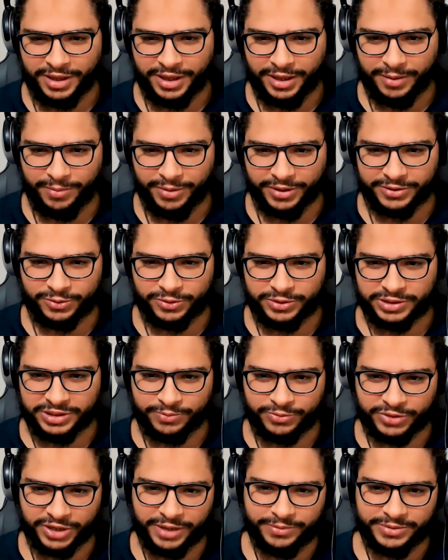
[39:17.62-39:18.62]
But
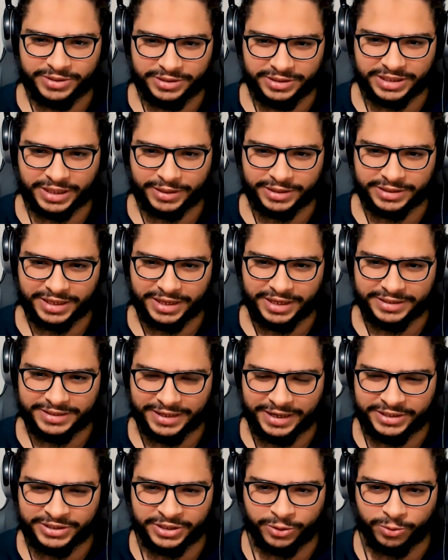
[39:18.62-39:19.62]
sometimes the
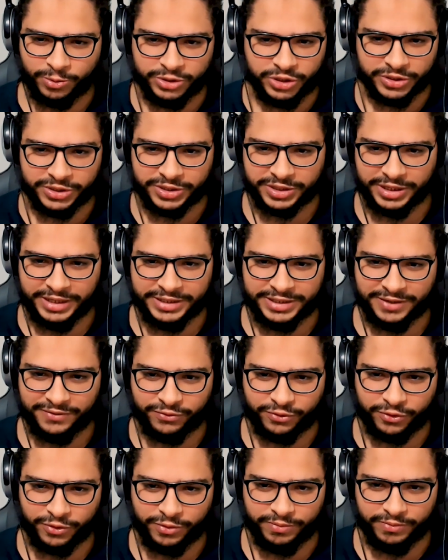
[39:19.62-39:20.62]
listener will just listen
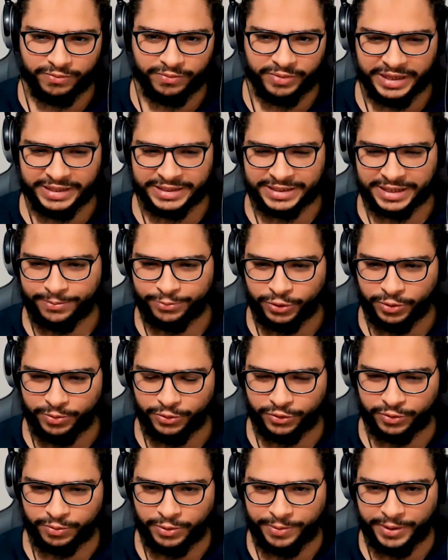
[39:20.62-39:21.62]
from his laptop
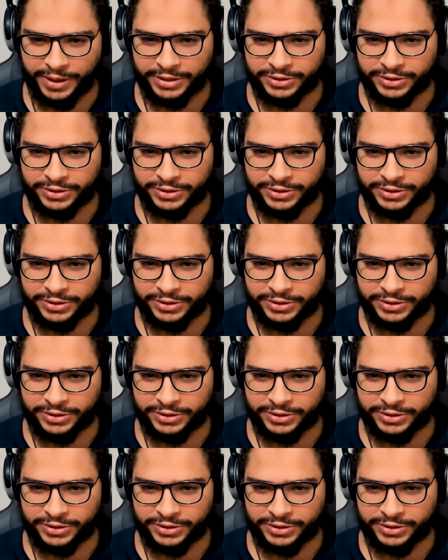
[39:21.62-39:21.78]
or mobile.